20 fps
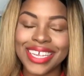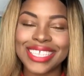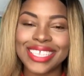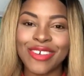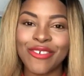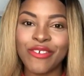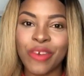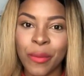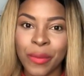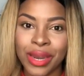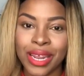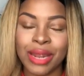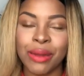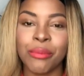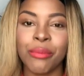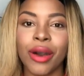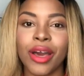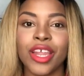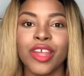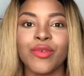It's a
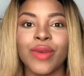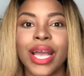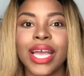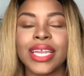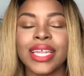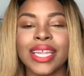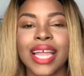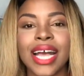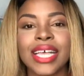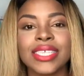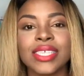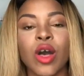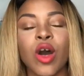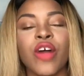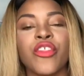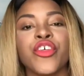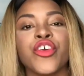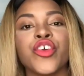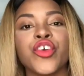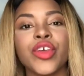feminine body, right? It has
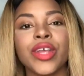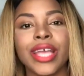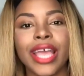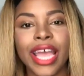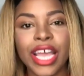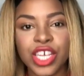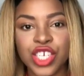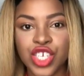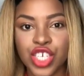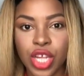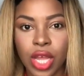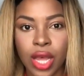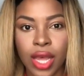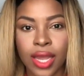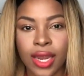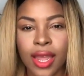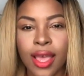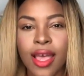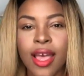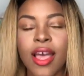all the
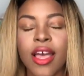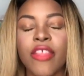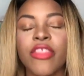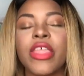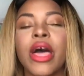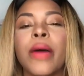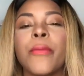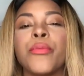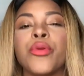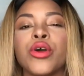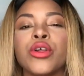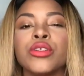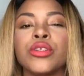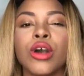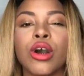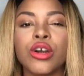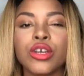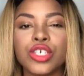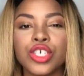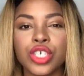creation, that
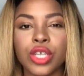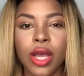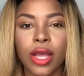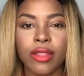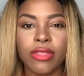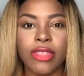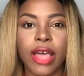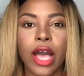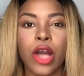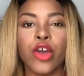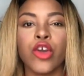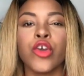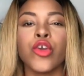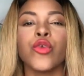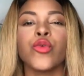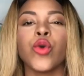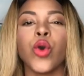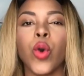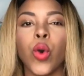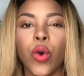production, that
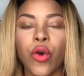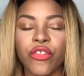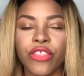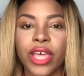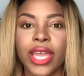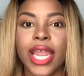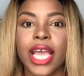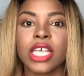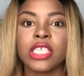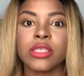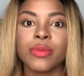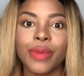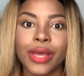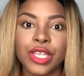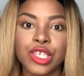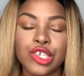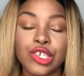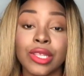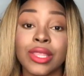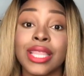growth, that
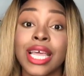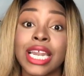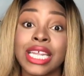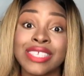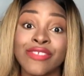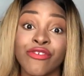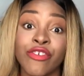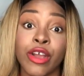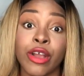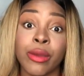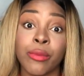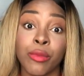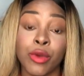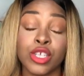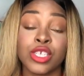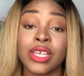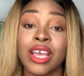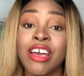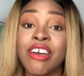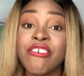expansion that is very
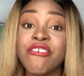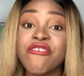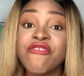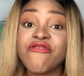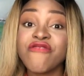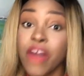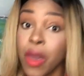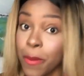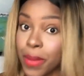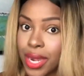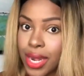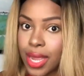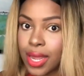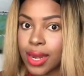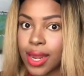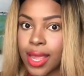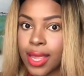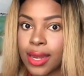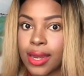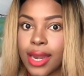much
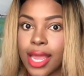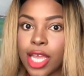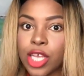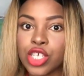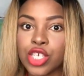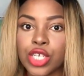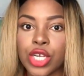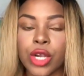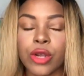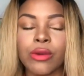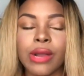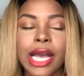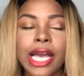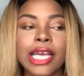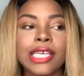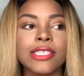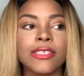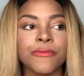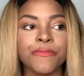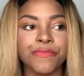feminine in nature,
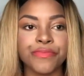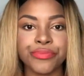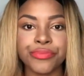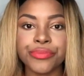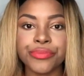right?